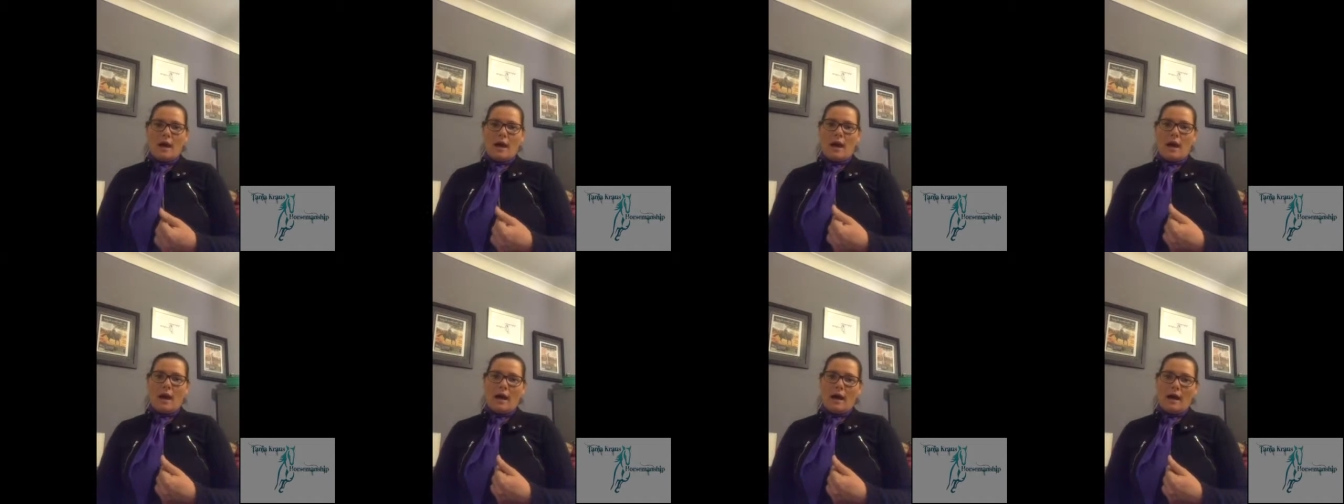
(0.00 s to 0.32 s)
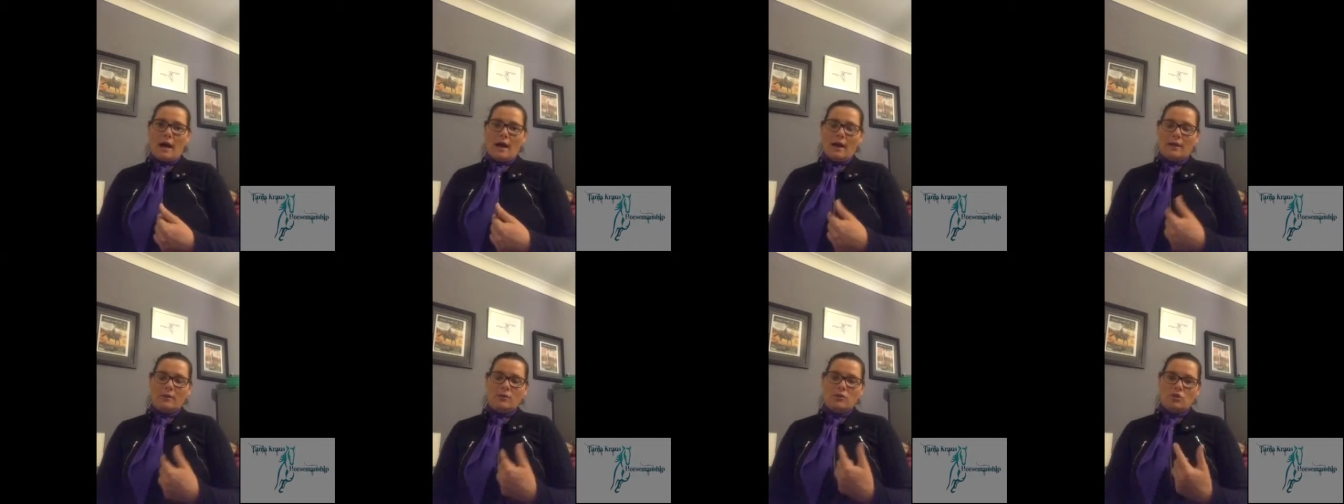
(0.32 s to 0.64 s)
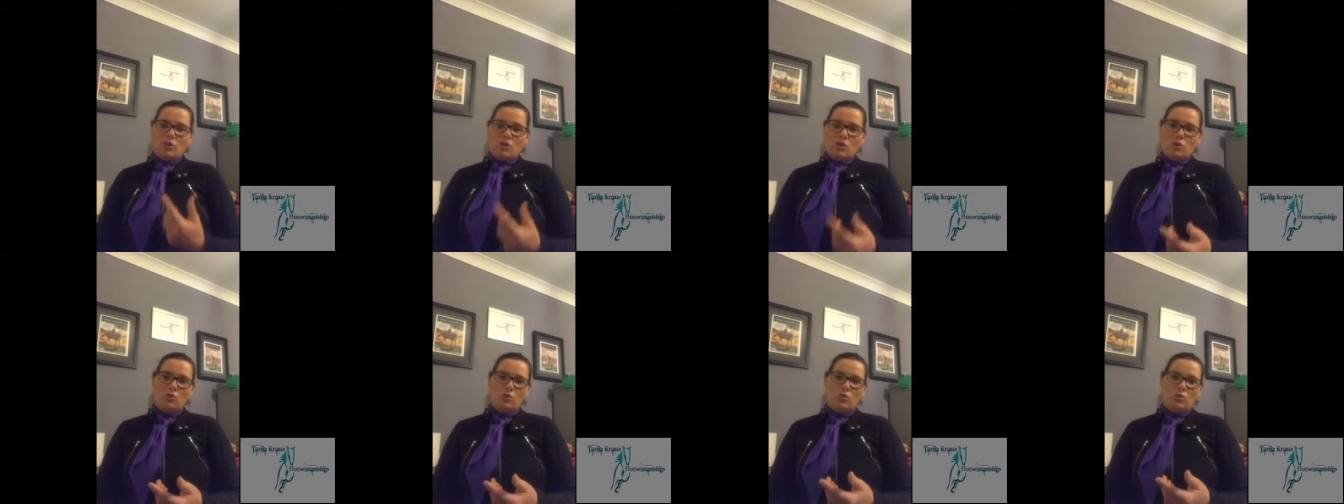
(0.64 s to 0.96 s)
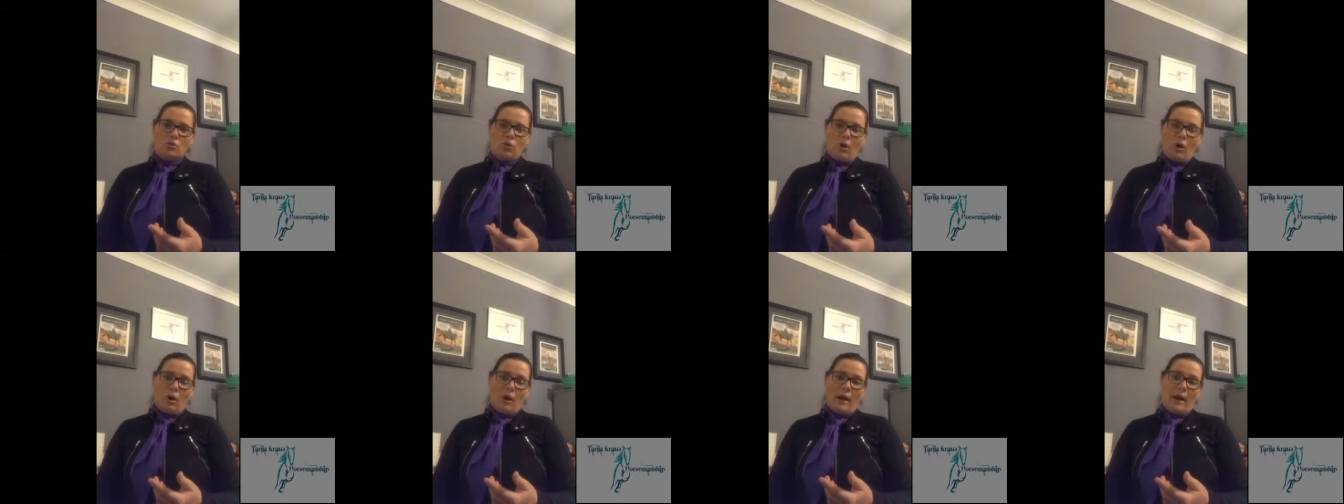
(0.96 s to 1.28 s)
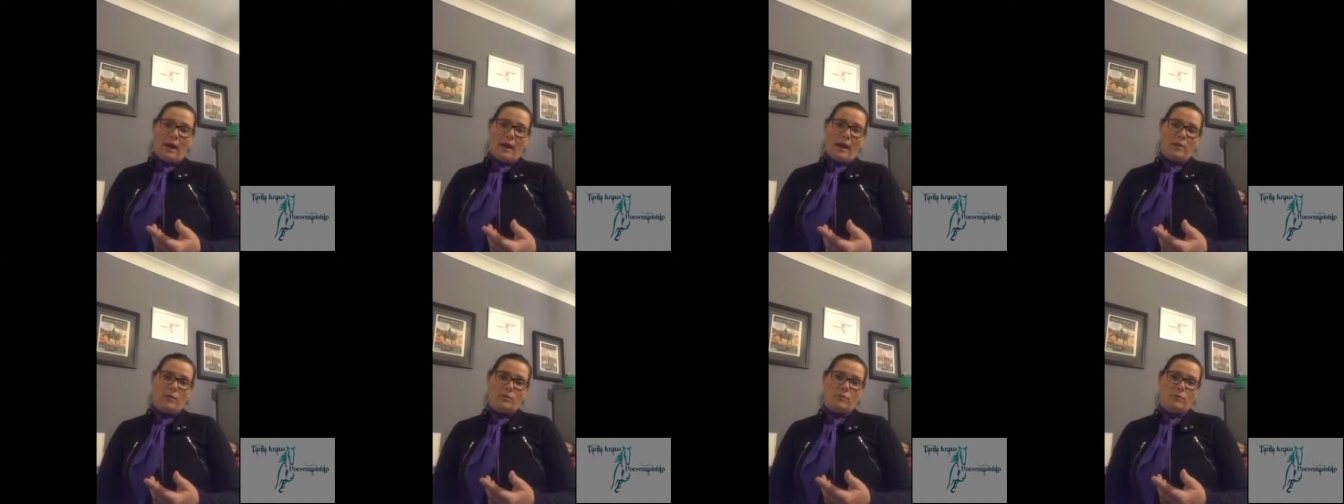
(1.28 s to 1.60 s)
and two, I
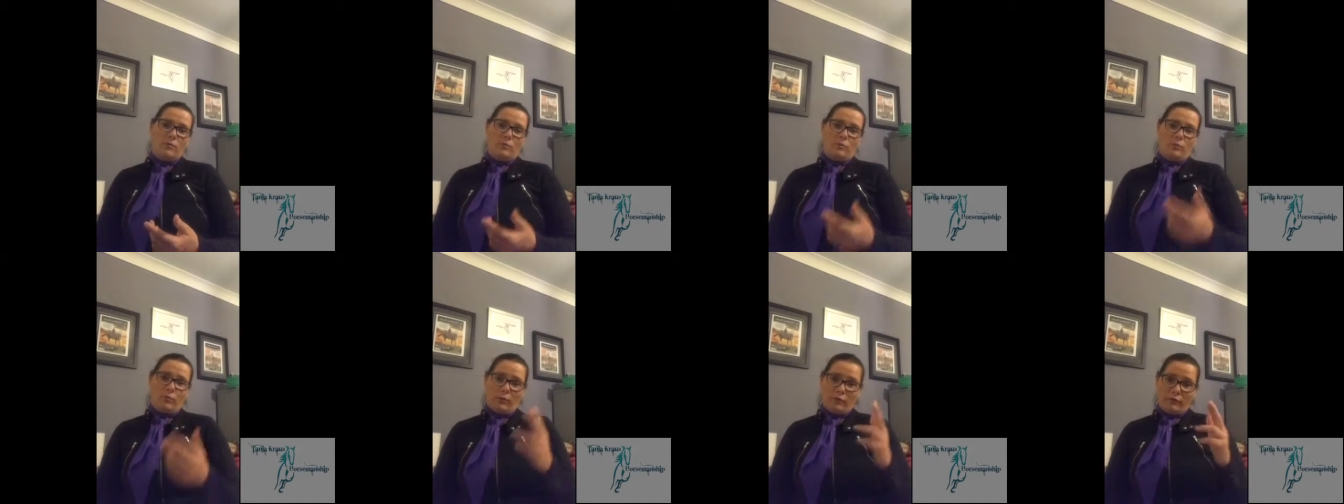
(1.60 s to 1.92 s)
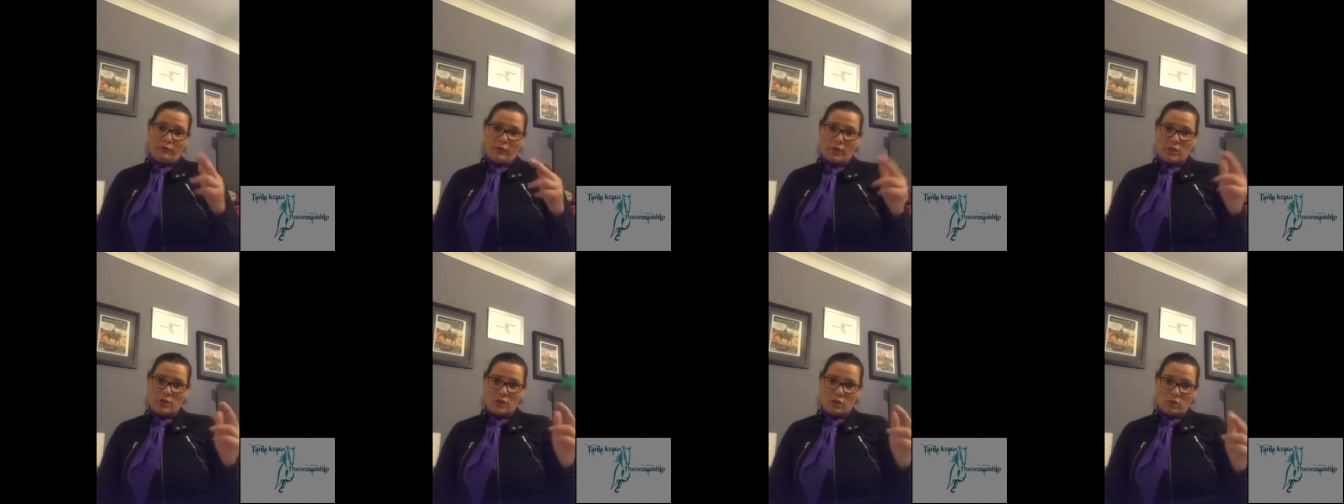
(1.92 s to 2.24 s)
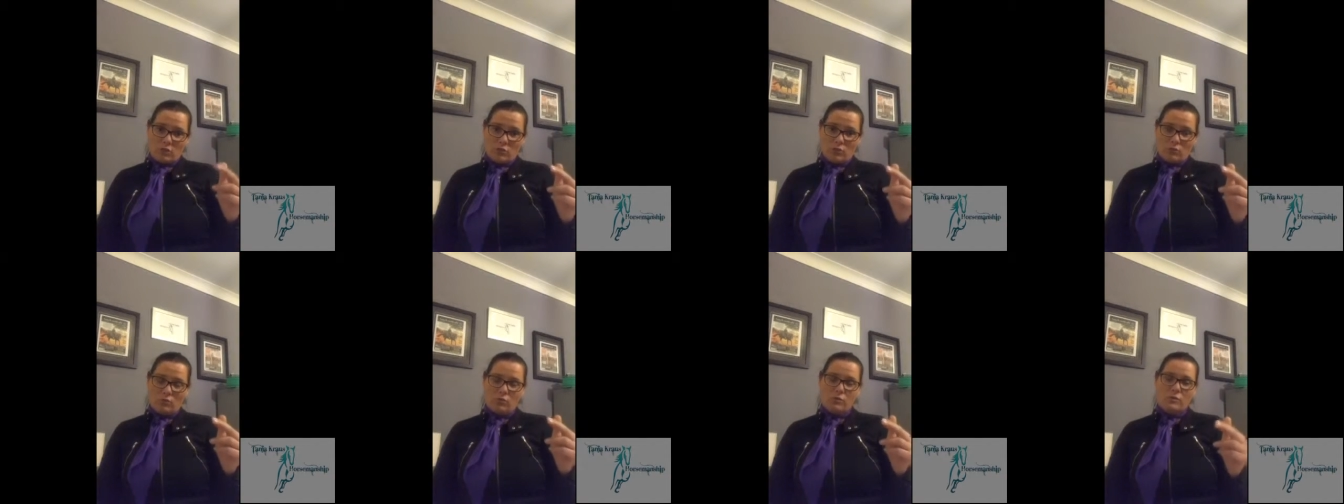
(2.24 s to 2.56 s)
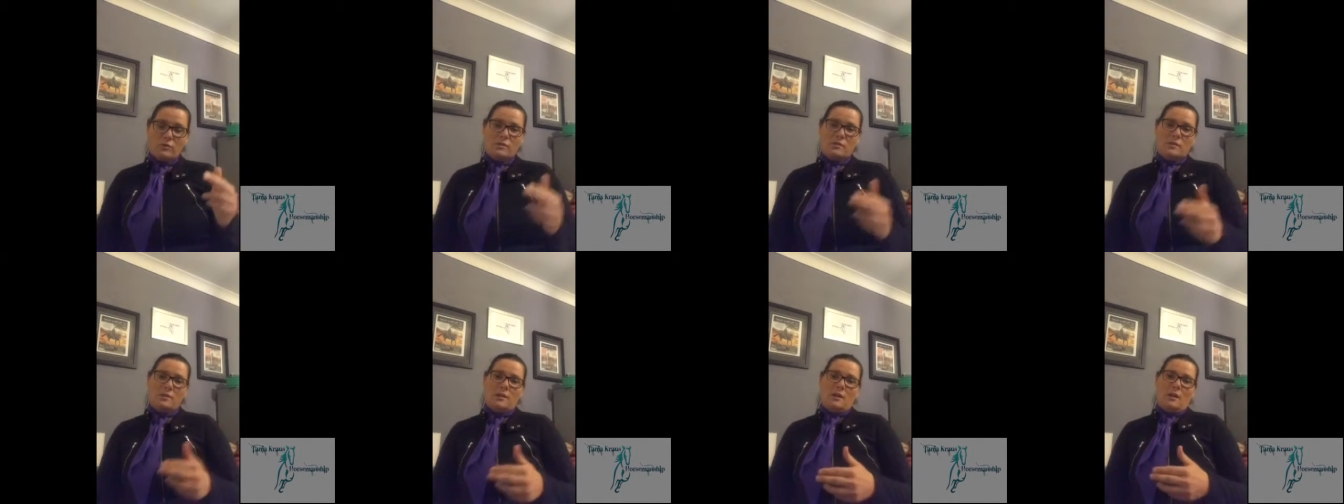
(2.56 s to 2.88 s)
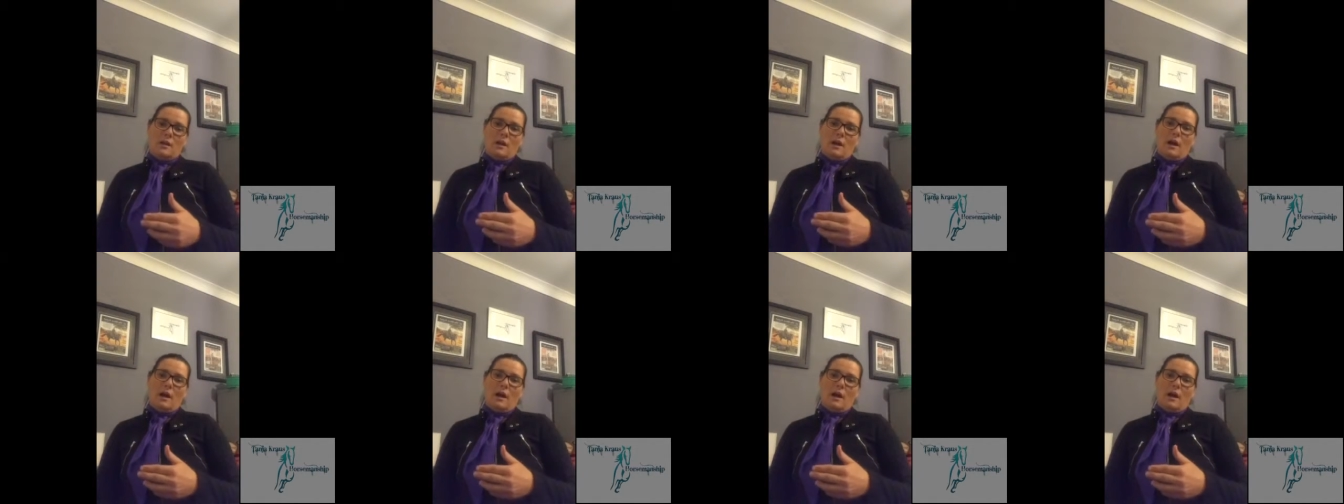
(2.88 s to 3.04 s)
had professionals,